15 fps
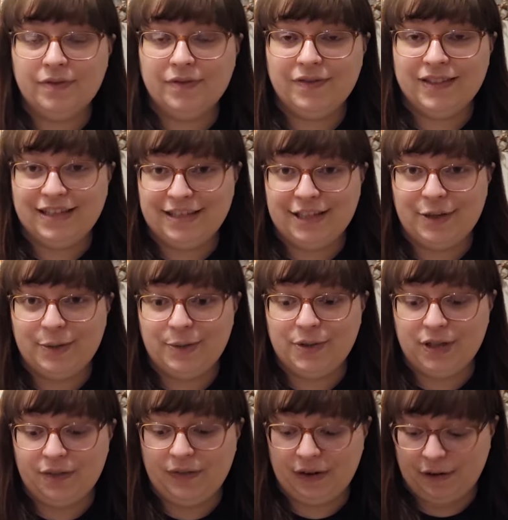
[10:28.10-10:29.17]
This I
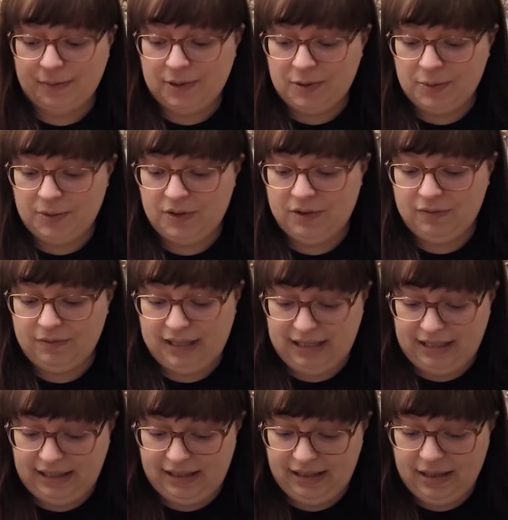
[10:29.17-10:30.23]
also very much want to
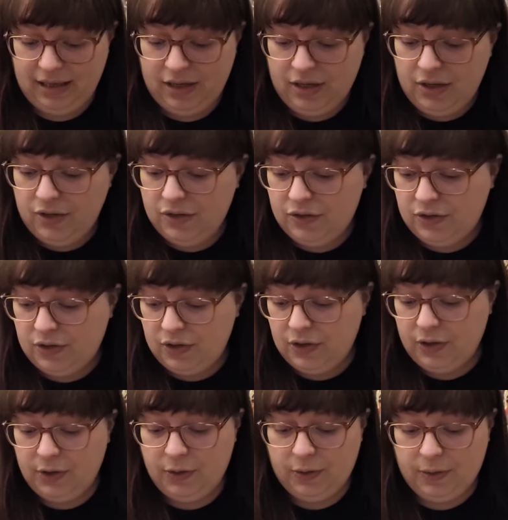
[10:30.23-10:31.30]
read.
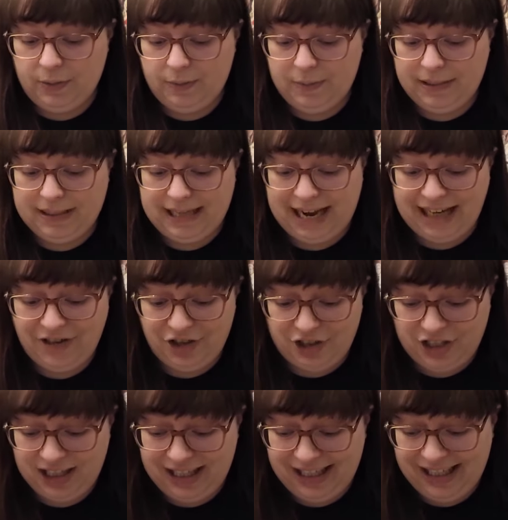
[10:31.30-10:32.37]
So
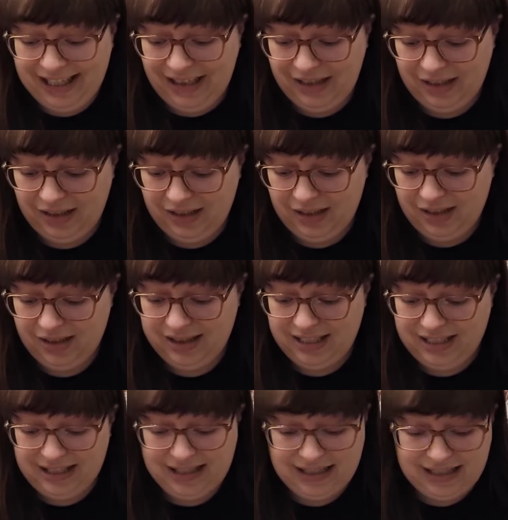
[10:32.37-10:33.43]
potentially
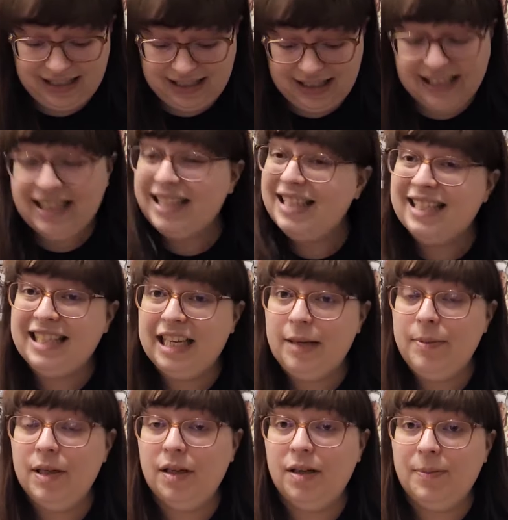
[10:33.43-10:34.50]
this is a this is a
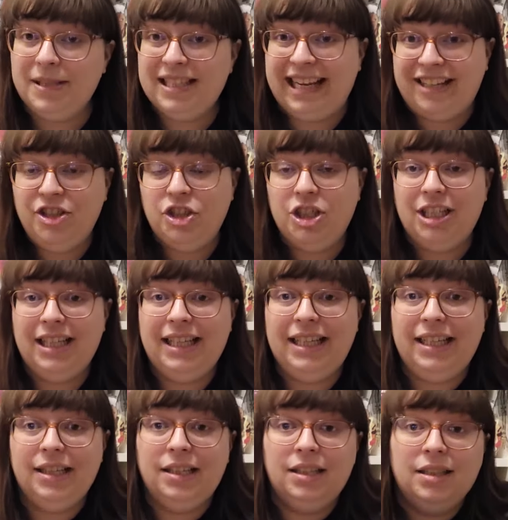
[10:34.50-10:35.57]
TBR potentially.
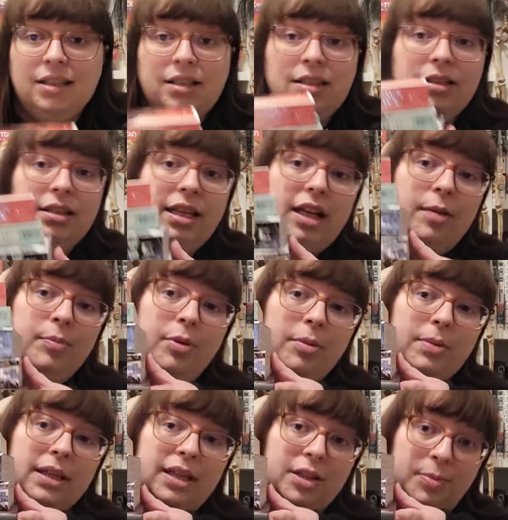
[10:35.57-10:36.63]
Like I'm
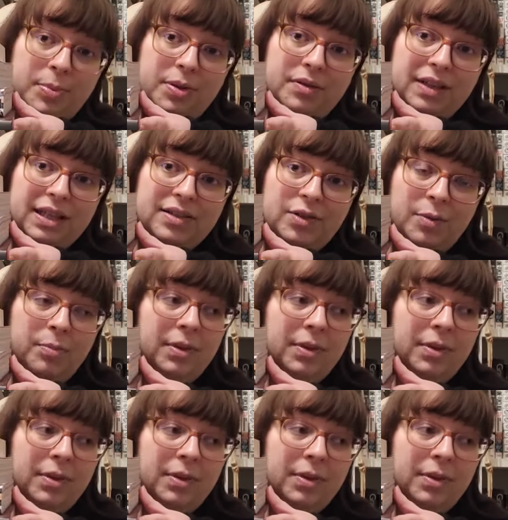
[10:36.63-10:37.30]
probably going to put these on